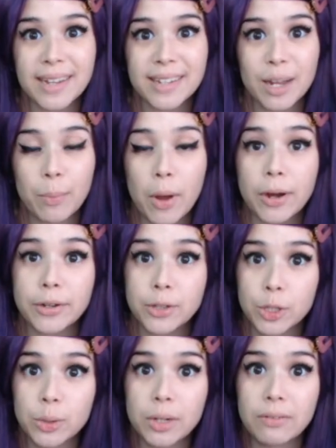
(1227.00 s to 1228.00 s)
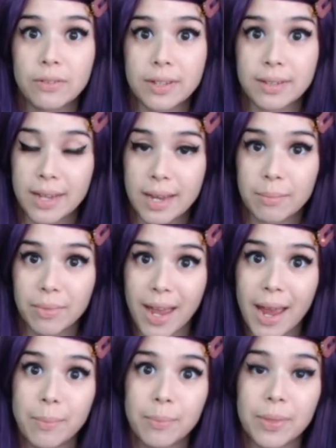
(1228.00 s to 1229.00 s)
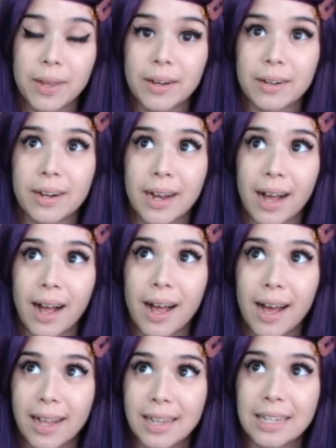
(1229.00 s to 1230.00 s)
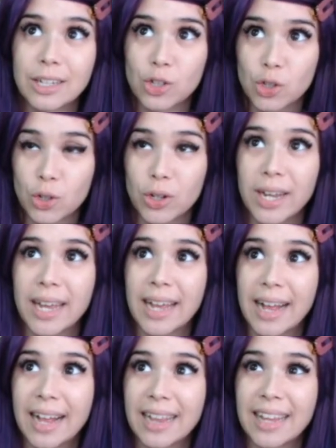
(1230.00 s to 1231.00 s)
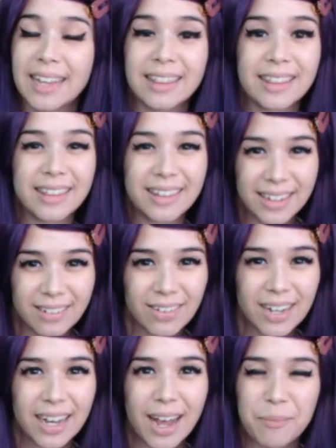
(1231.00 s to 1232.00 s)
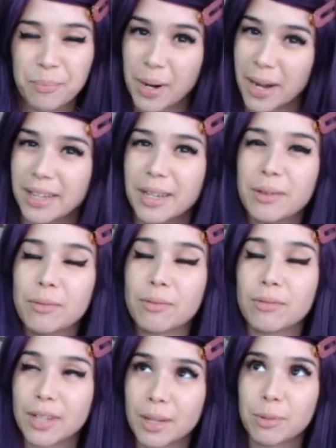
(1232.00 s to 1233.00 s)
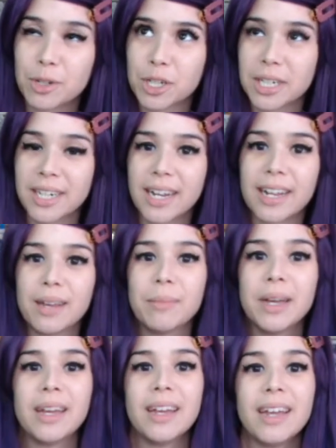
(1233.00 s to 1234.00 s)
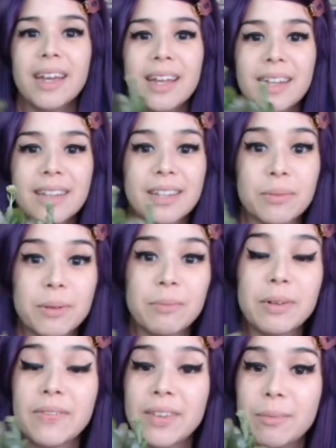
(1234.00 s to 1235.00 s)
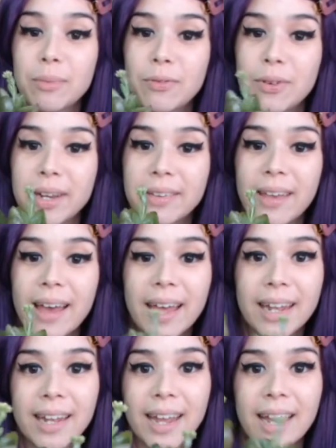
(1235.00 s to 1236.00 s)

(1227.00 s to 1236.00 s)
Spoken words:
up are two of the same type. They're a Kalanchoe Kalandiva. I'm probably really butchering that name. This one we've seen before is Hana.